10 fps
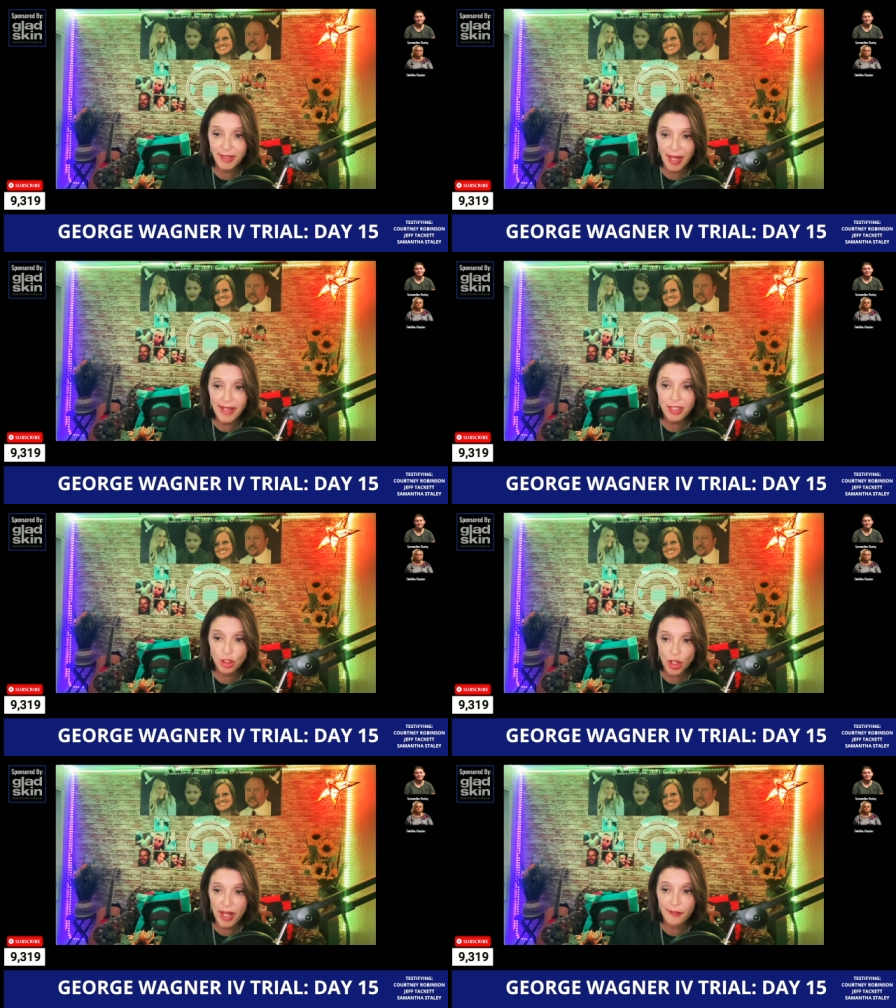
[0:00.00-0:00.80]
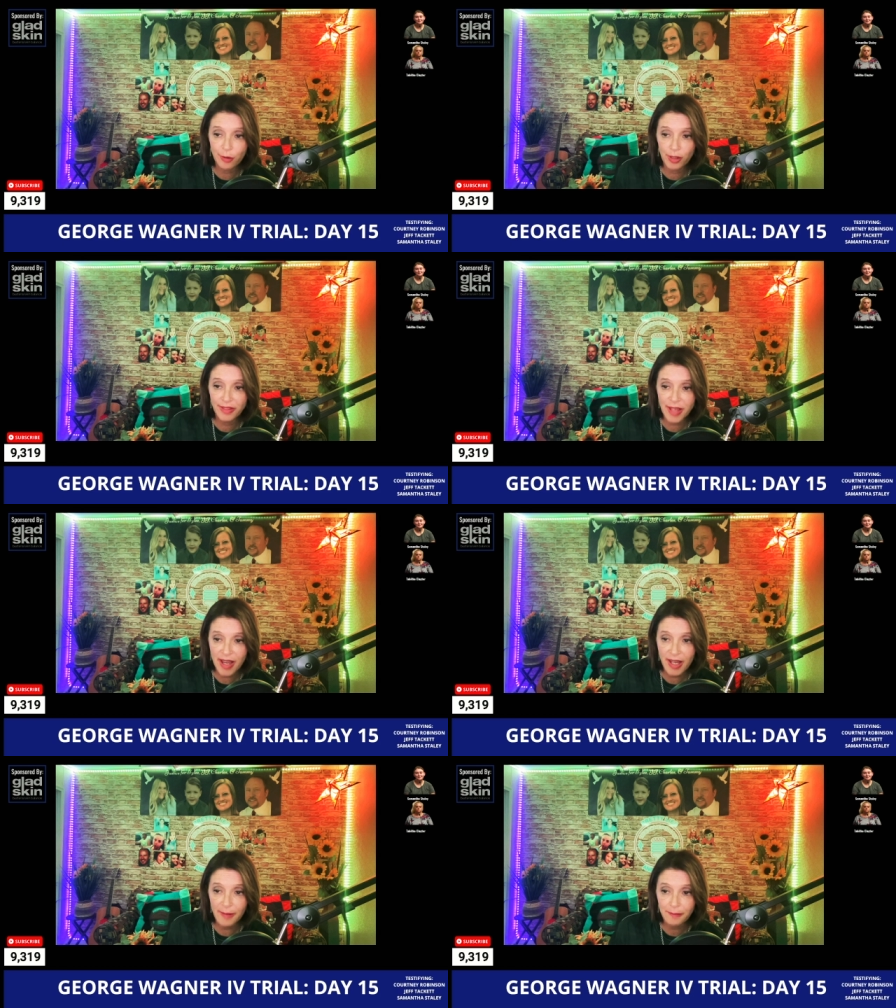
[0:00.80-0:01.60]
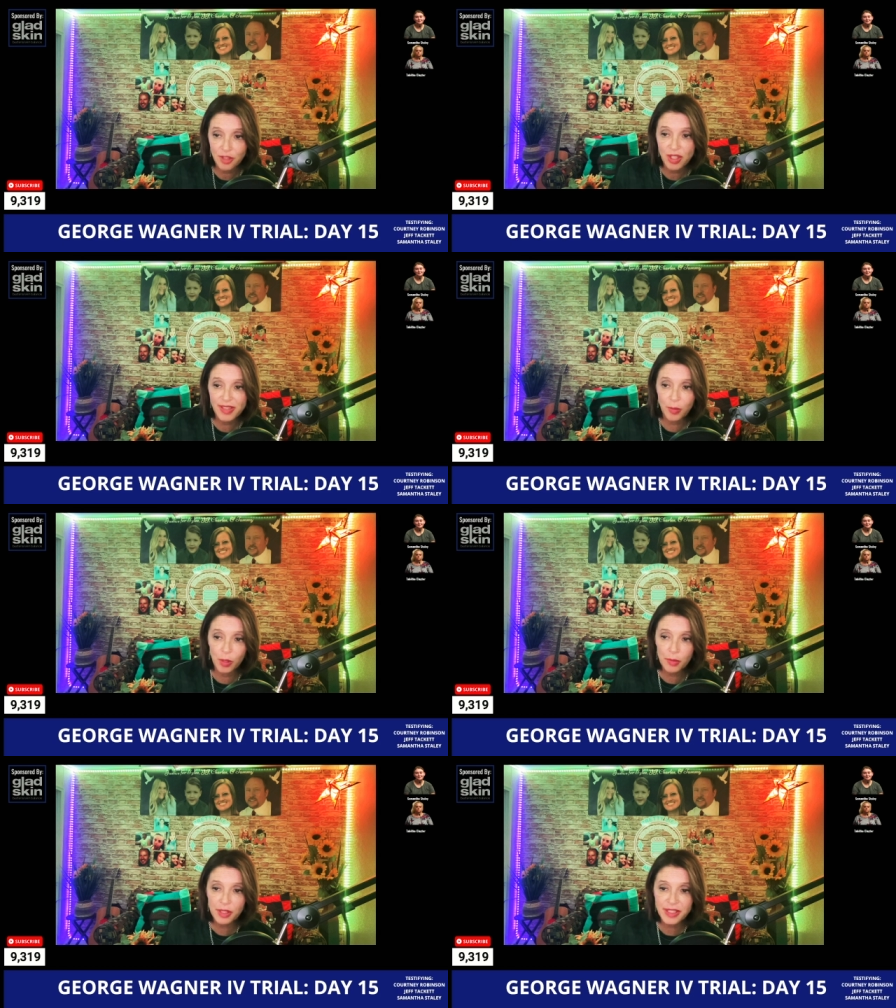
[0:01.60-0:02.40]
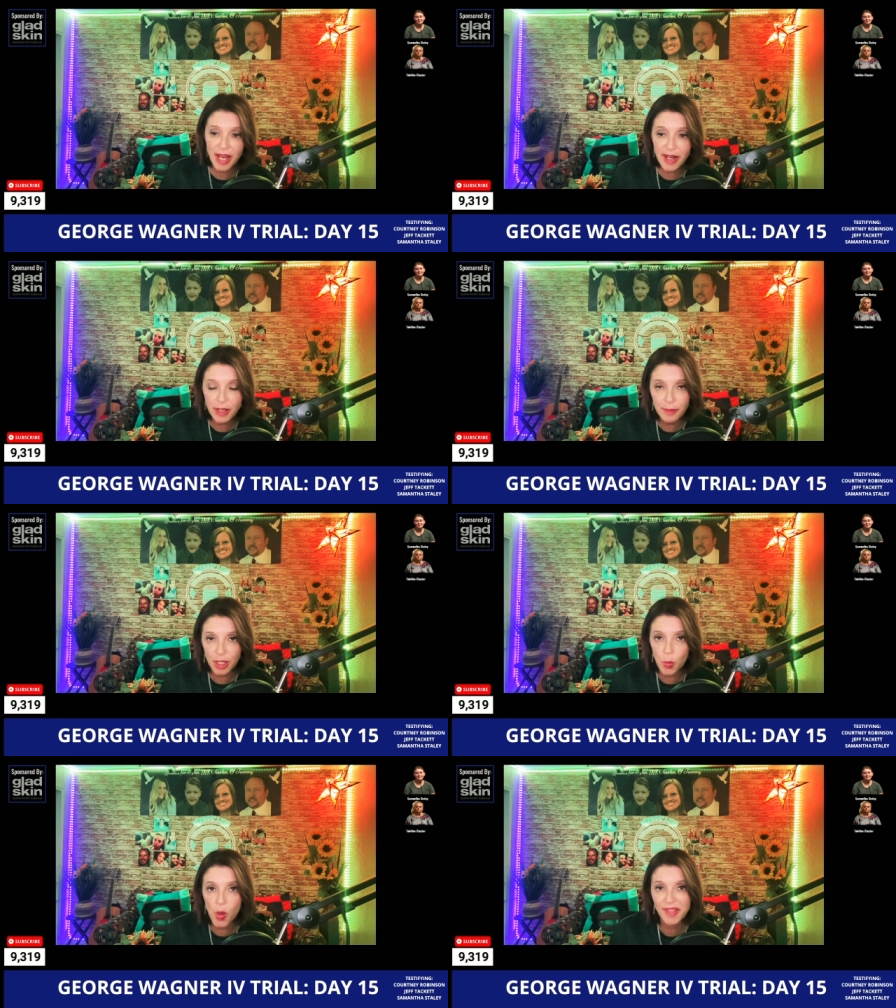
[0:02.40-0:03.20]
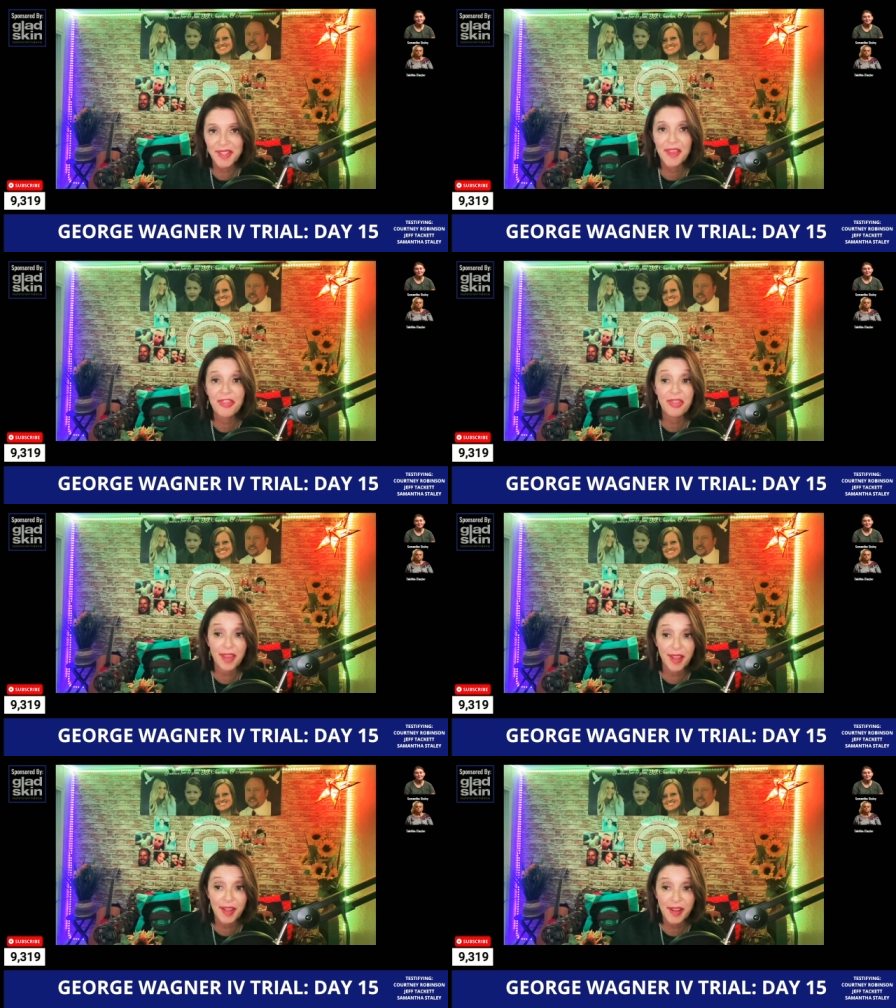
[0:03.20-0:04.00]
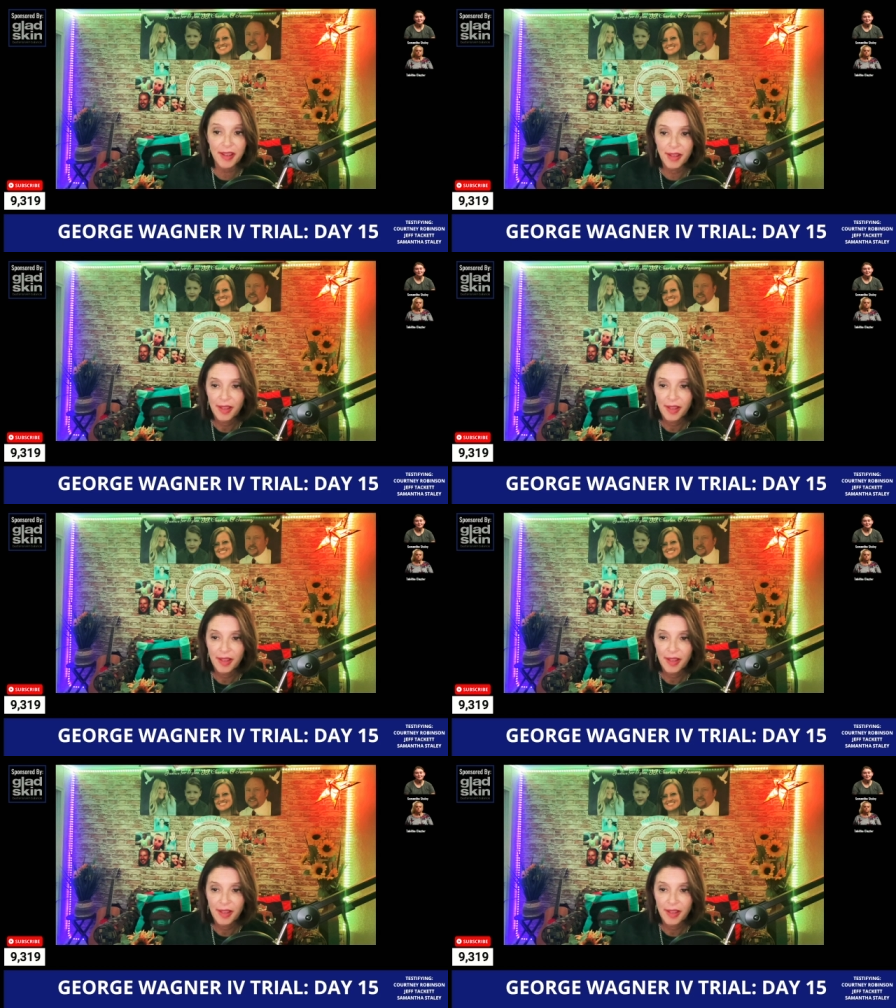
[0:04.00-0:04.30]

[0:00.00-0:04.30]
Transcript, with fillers: date Jake for a time? She said, We were dating, but it wasn't a thing.